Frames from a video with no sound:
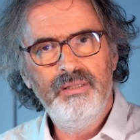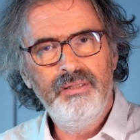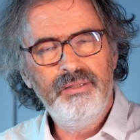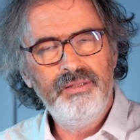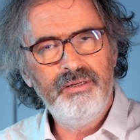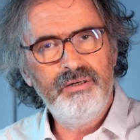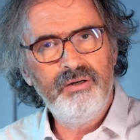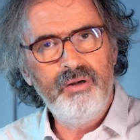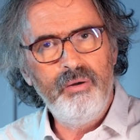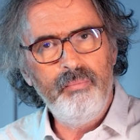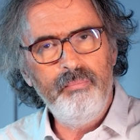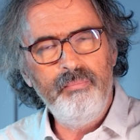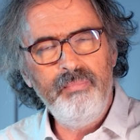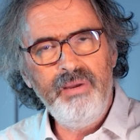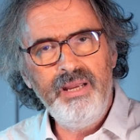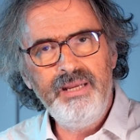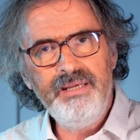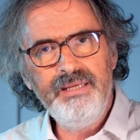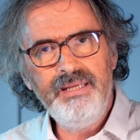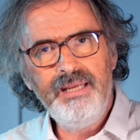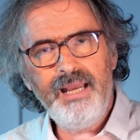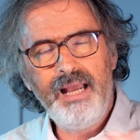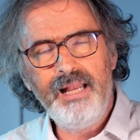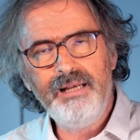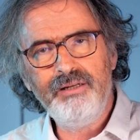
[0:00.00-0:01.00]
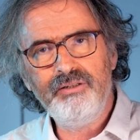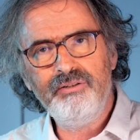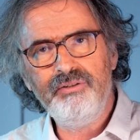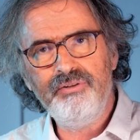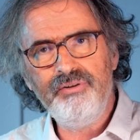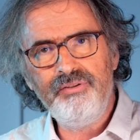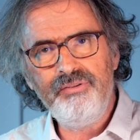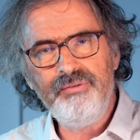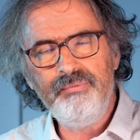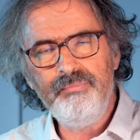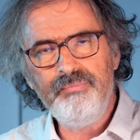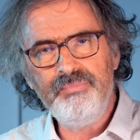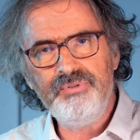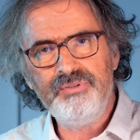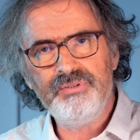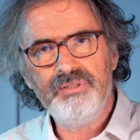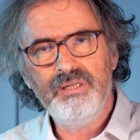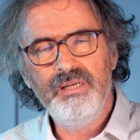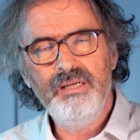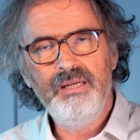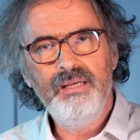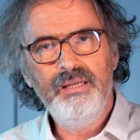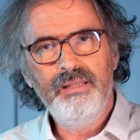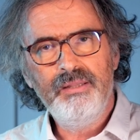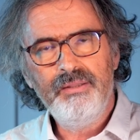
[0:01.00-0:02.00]
There are many algorithms
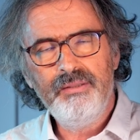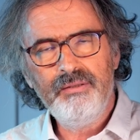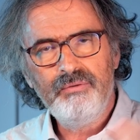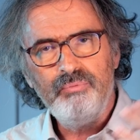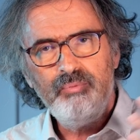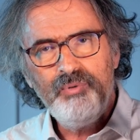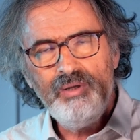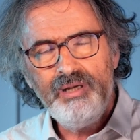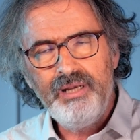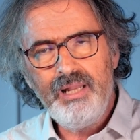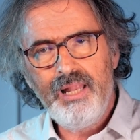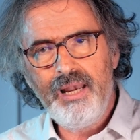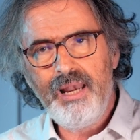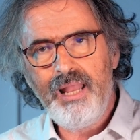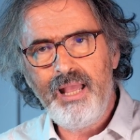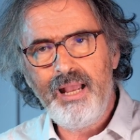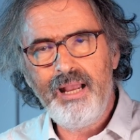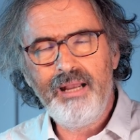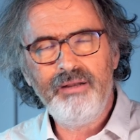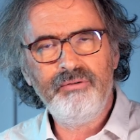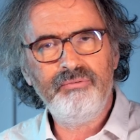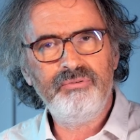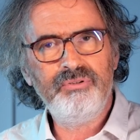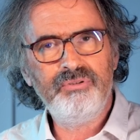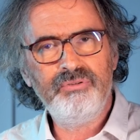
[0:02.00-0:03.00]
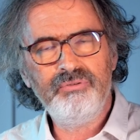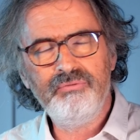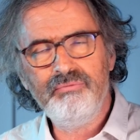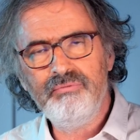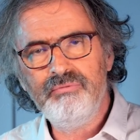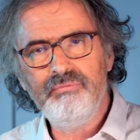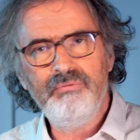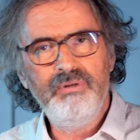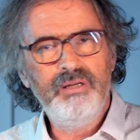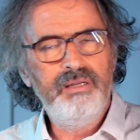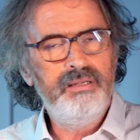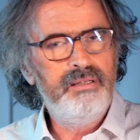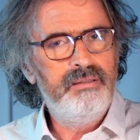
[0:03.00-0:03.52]
that will allow to